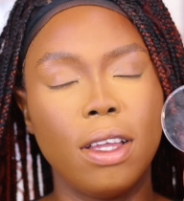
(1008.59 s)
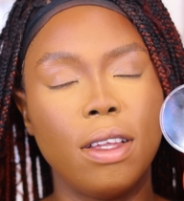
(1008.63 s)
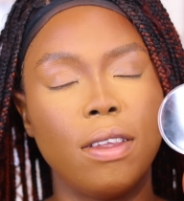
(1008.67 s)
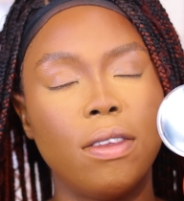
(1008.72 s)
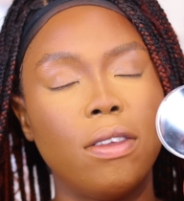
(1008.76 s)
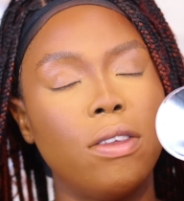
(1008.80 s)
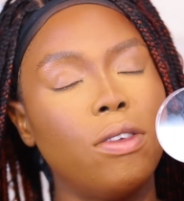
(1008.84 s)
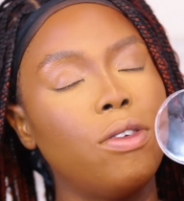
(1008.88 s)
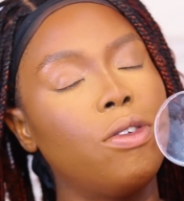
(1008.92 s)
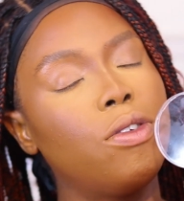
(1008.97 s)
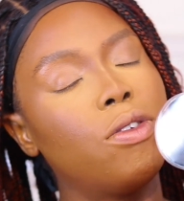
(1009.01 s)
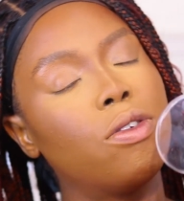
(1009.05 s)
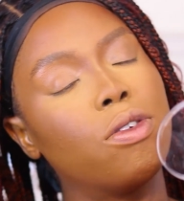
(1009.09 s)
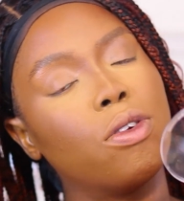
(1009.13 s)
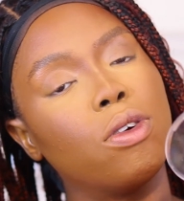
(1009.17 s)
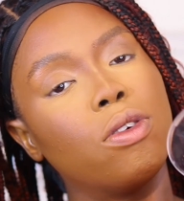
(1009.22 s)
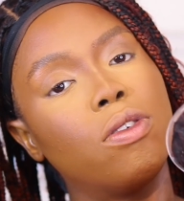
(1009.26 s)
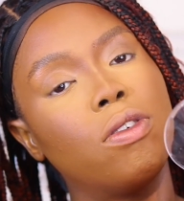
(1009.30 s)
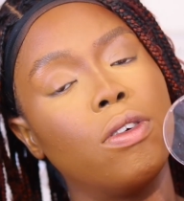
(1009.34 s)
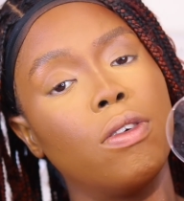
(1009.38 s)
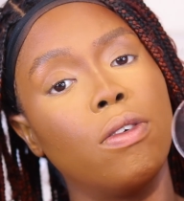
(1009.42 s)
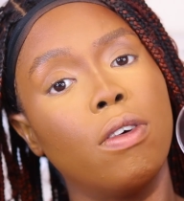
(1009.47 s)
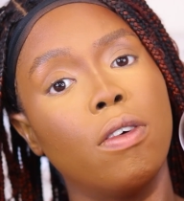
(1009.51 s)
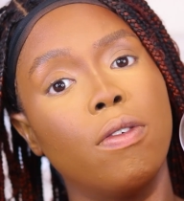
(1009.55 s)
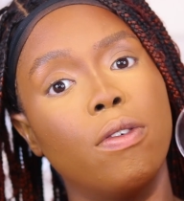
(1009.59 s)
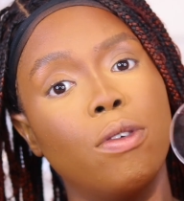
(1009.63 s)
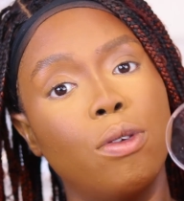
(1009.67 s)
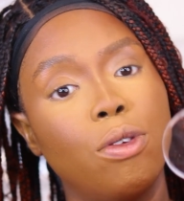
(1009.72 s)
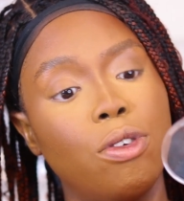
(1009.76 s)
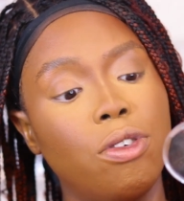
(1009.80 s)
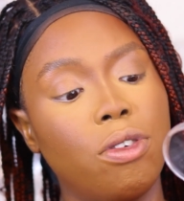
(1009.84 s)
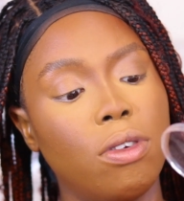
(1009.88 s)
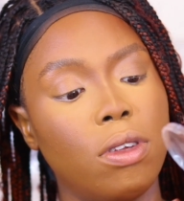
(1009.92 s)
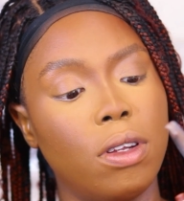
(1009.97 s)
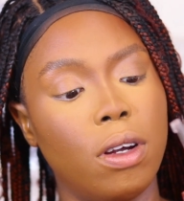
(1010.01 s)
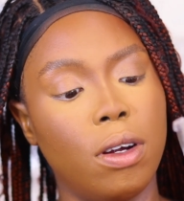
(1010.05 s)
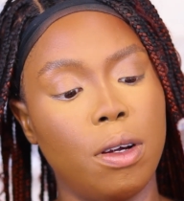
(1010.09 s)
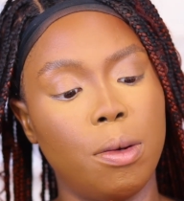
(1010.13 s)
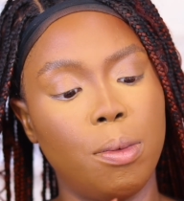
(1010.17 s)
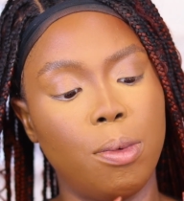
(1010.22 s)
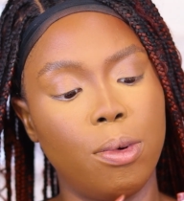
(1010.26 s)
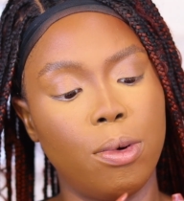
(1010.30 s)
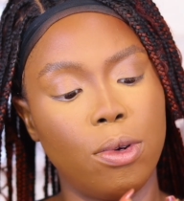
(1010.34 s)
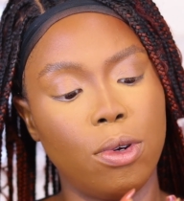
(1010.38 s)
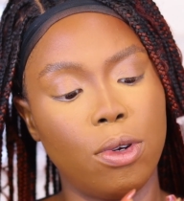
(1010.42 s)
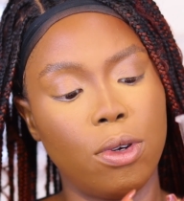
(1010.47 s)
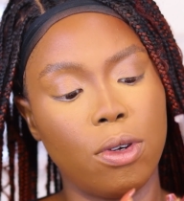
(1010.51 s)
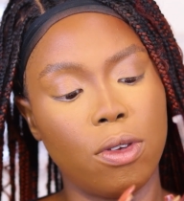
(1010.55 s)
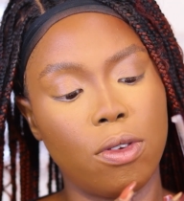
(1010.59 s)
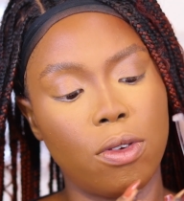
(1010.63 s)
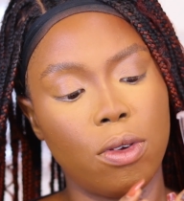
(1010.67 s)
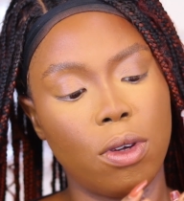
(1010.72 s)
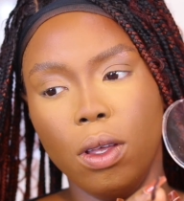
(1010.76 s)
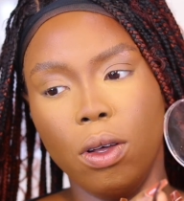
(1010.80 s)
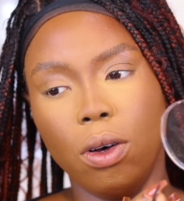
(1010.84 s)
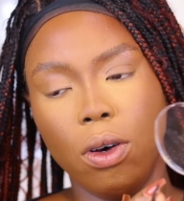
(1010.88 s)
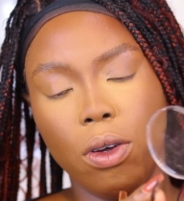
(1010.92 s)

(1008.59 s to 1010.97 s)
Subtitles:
It is such a revolutionary product.